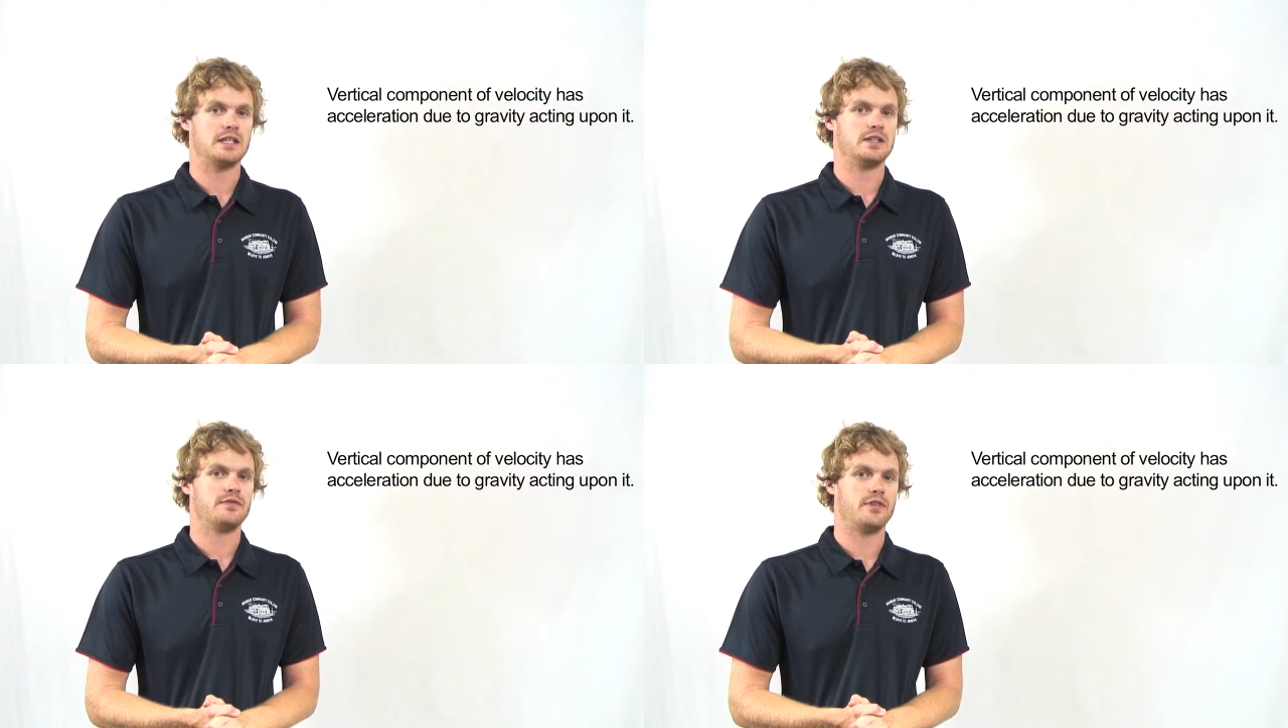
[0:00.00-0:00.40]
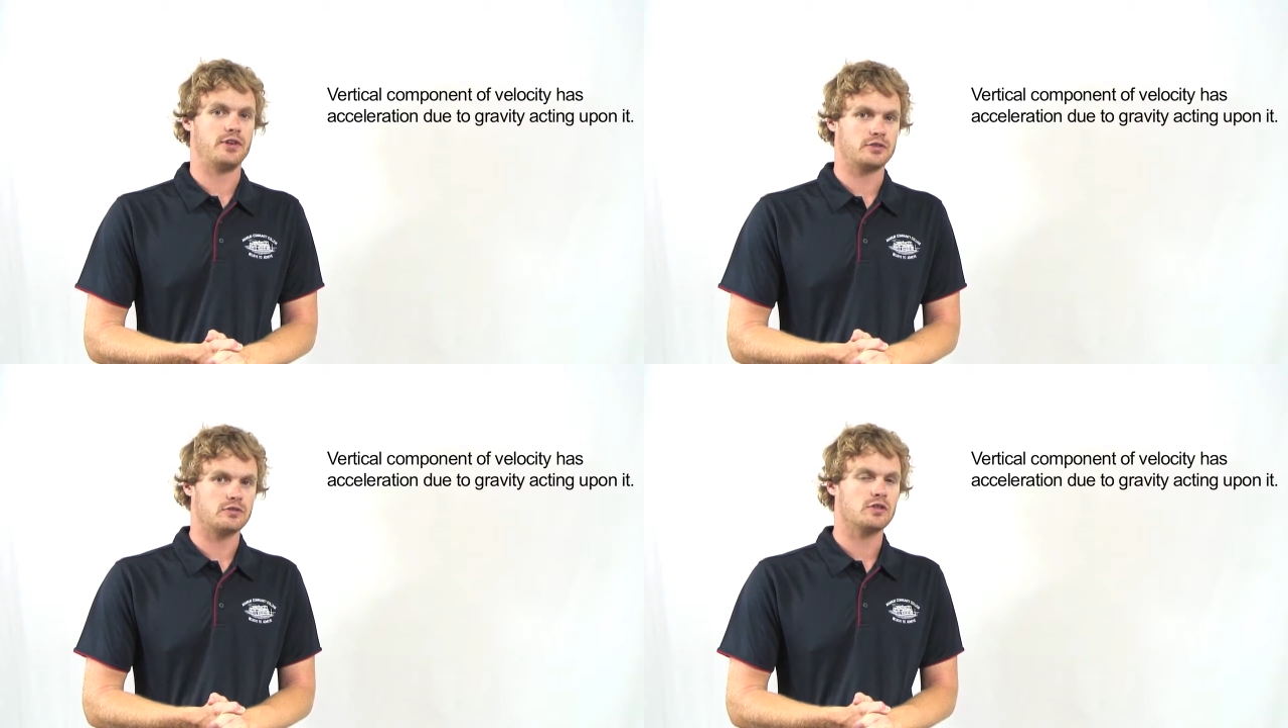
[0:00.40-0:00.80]
in the
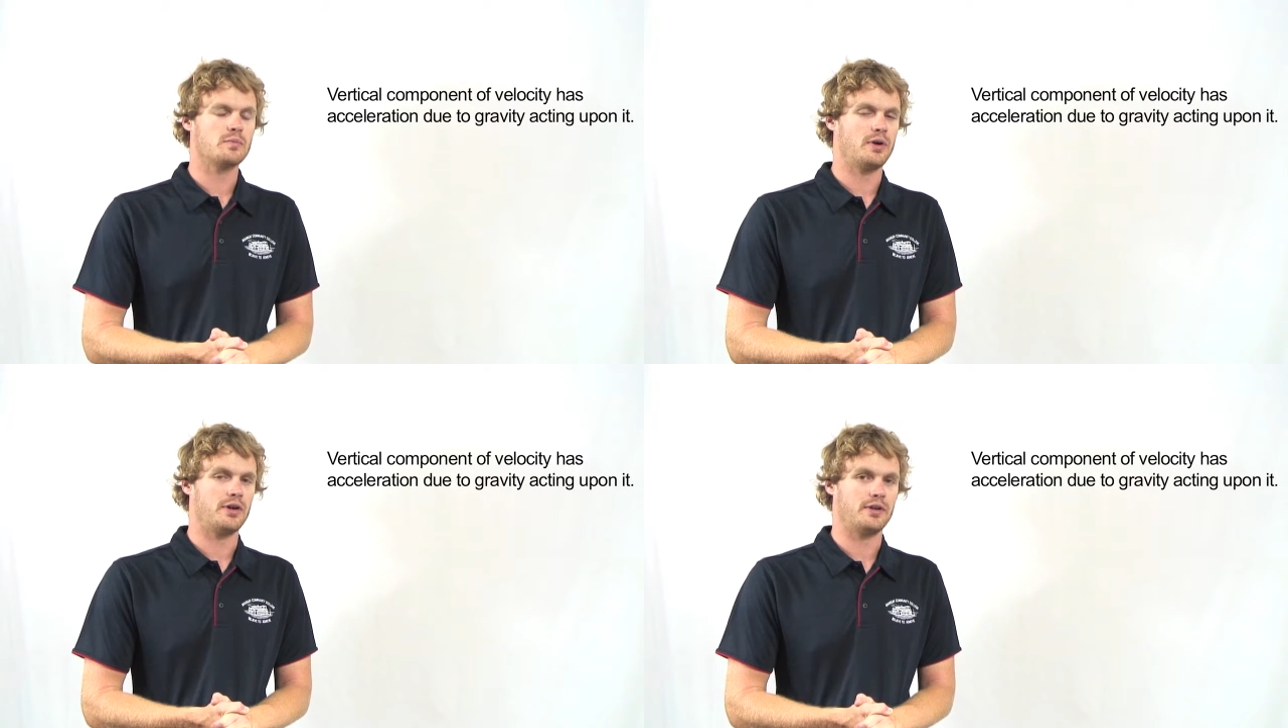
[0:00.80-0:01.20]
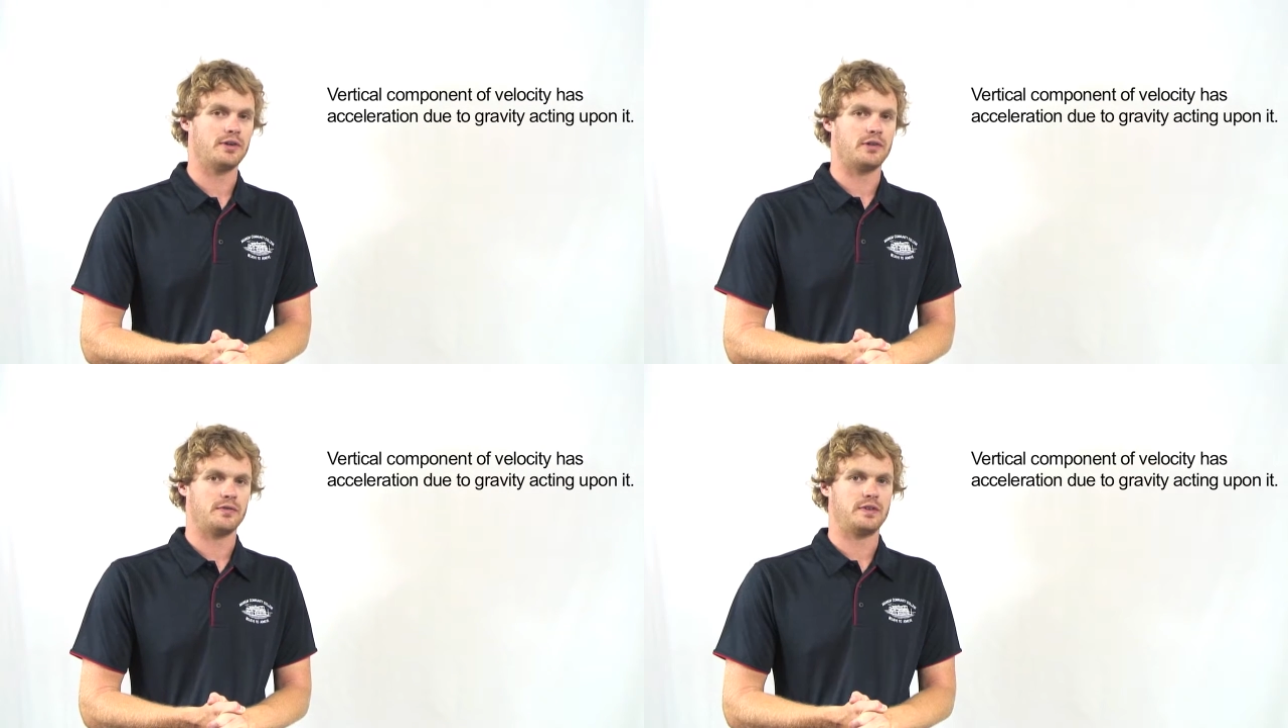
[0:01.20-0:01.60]
vertical component
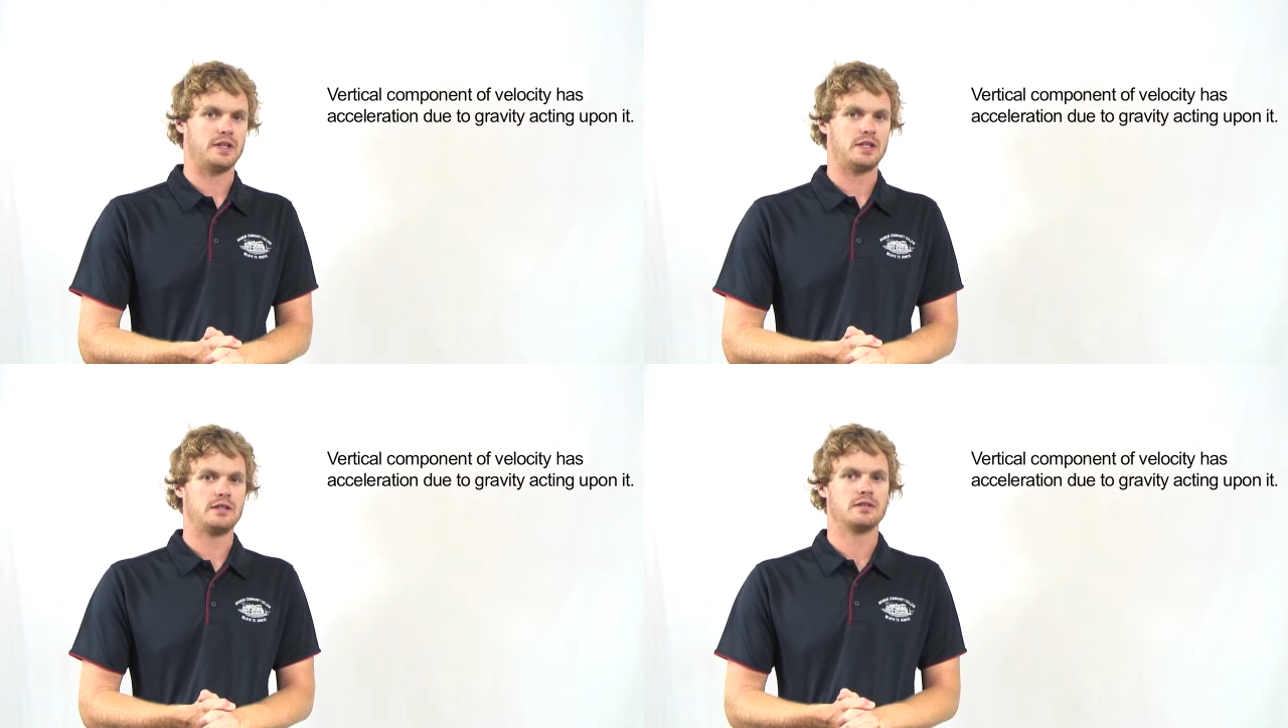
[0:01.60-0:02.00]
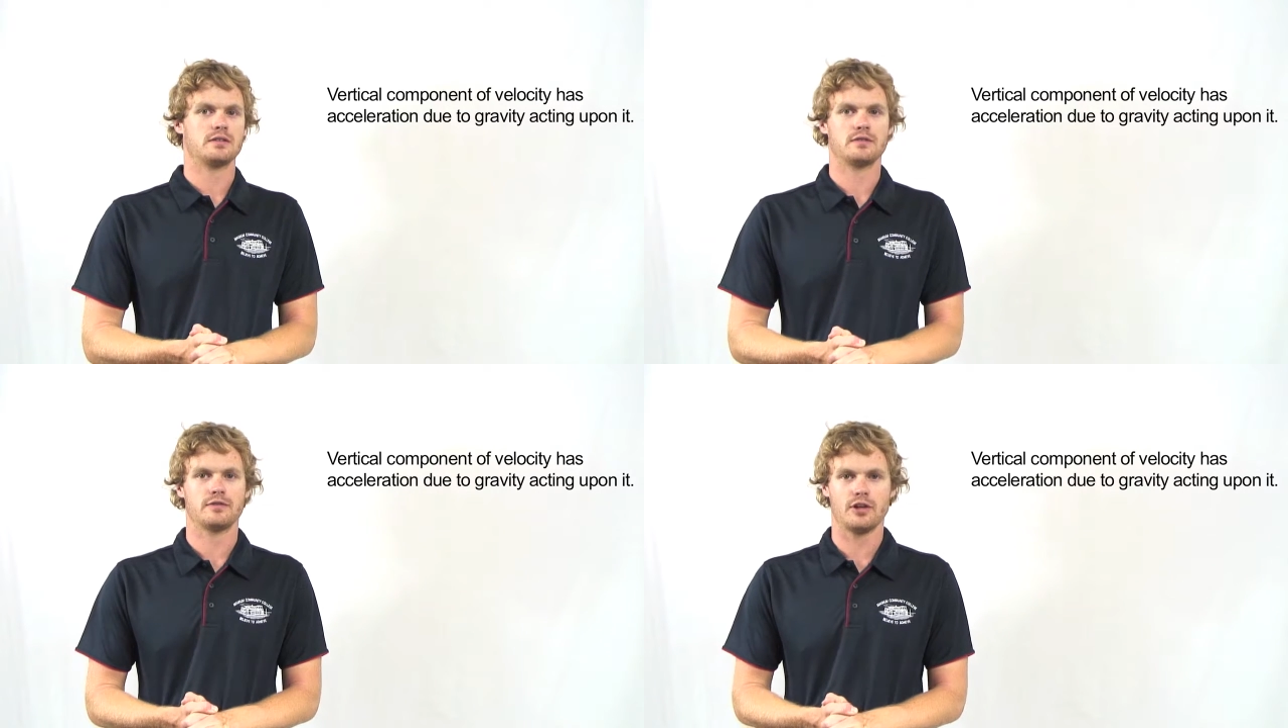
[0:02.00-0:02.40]
of the
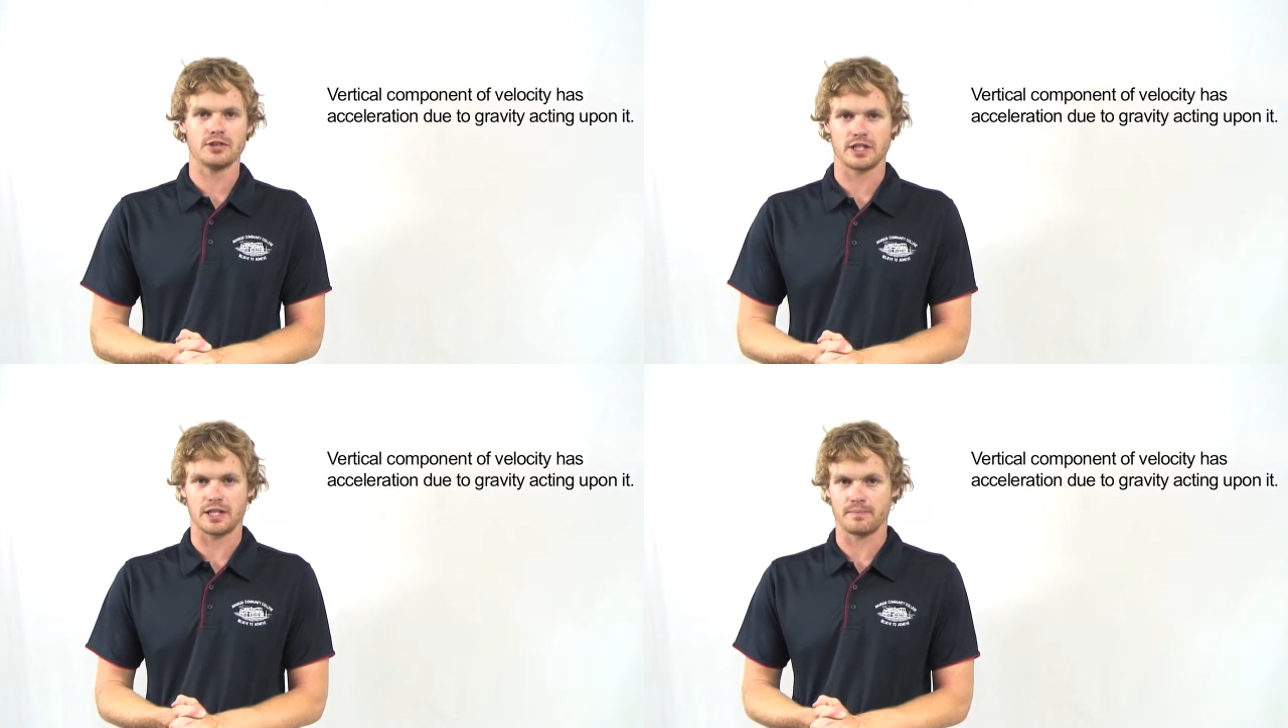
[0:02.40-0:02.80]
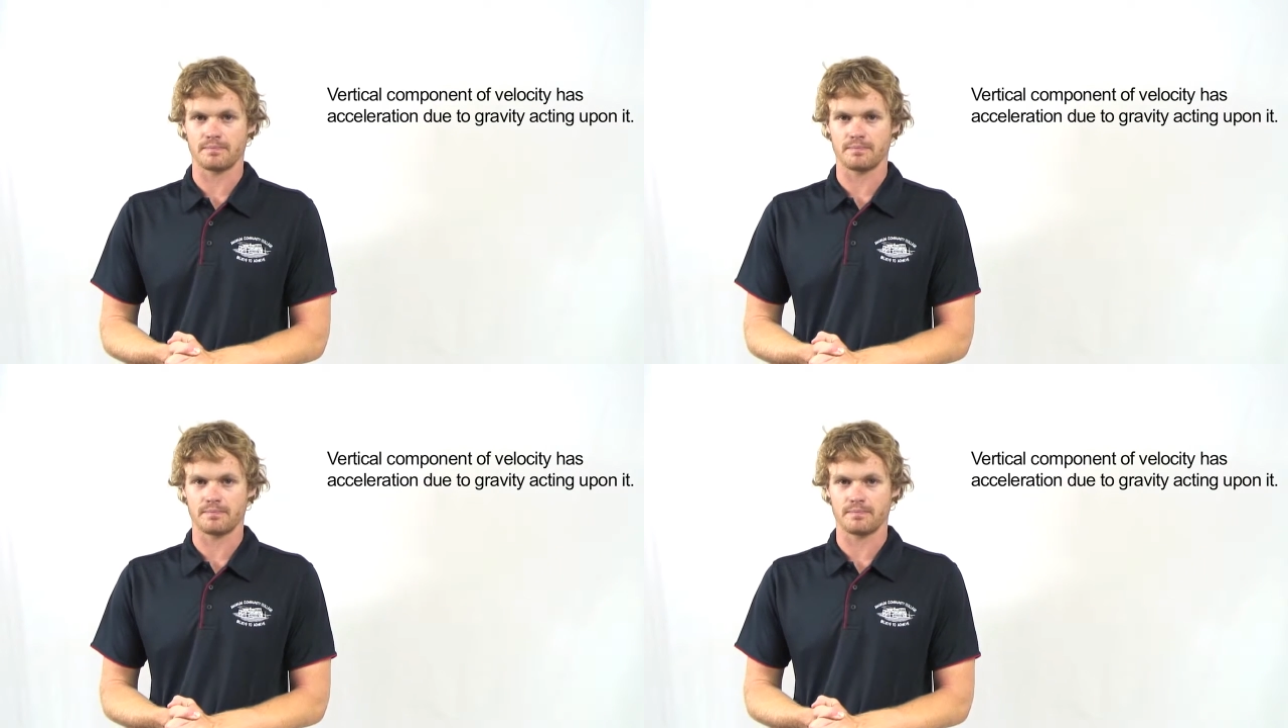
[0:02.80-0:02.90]
velocity.